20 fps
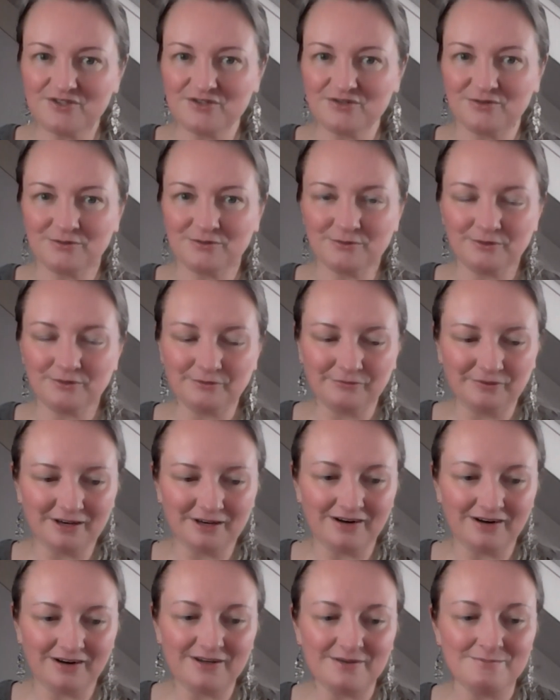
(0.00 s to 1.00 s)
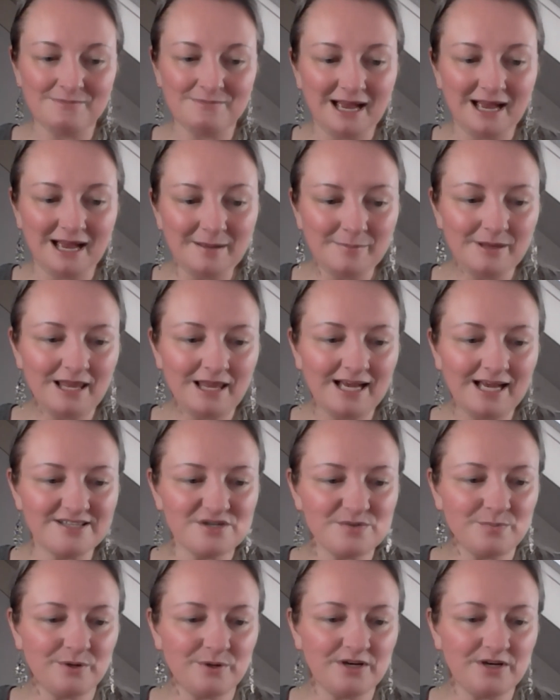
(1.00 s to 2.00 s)
to figure out in my blind
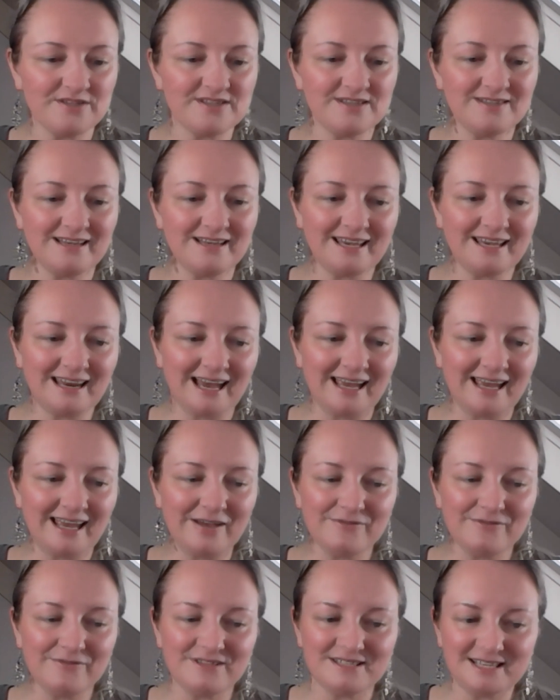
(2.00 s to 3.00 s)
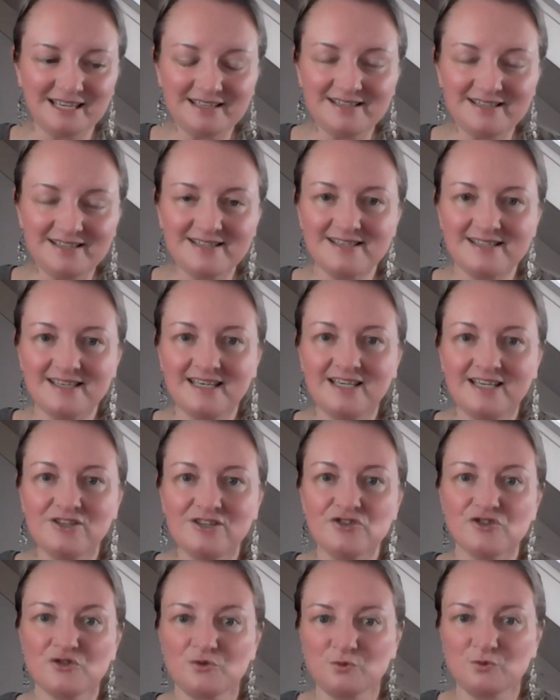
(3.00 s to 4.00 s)
spots that I have a tendency
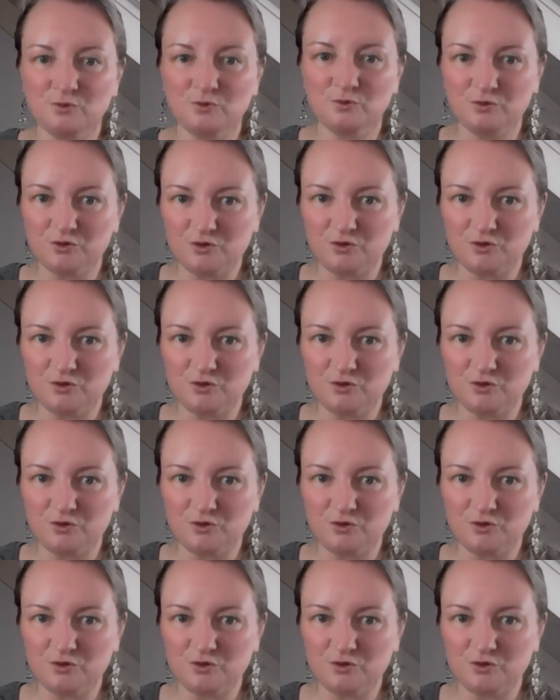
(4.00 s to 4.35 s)
to